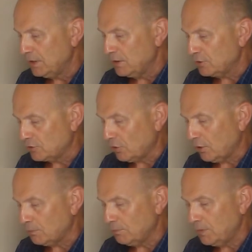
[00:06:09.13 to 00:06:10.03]

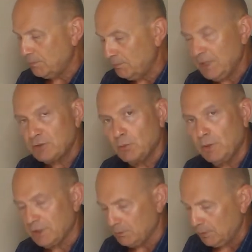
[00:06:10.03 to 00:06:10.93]
start messing
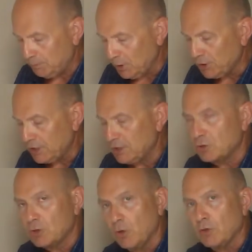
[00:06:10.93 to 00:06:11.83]
with them and building
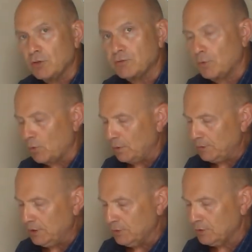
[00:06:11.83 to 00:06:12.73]
controllers for them.
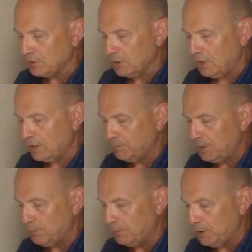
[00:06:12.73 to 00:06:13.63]
You know, there's a lot of
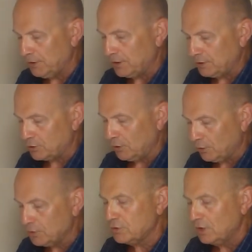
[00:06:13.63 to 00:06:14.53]
people building
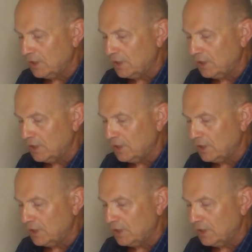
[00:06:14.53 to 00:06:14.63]
controllers.